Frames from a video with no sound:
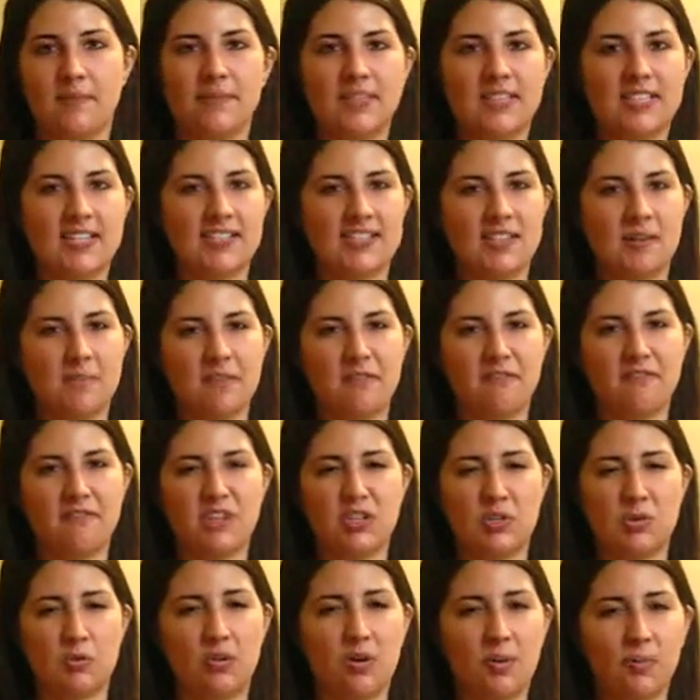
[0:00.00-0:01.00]
since I'm a
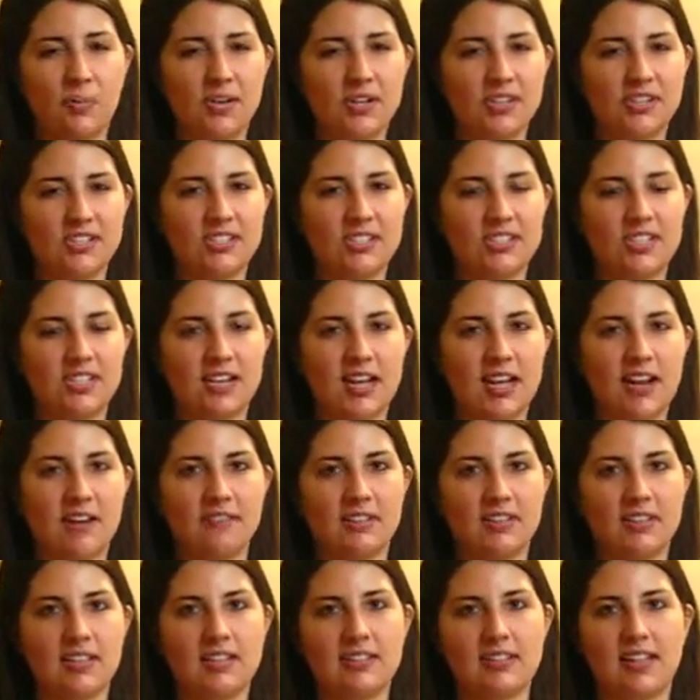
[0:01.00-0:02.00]
visual person, I
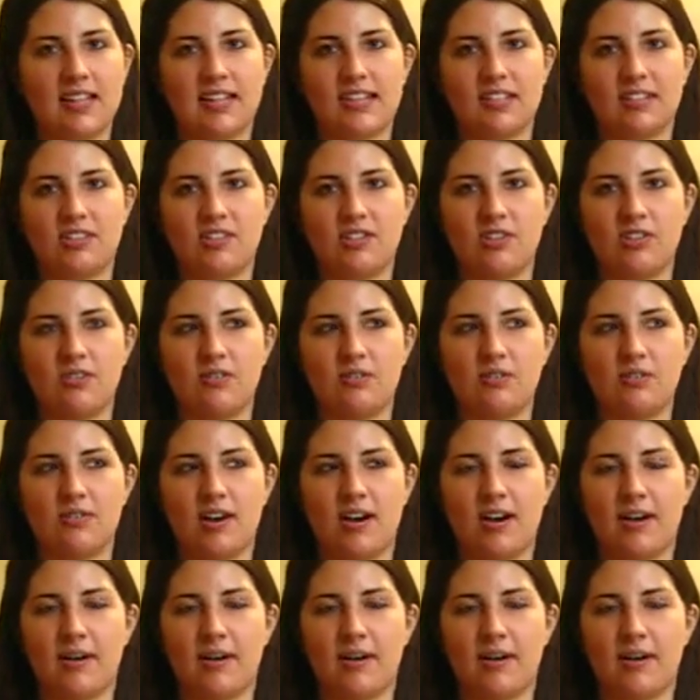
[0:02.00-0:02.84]
really like to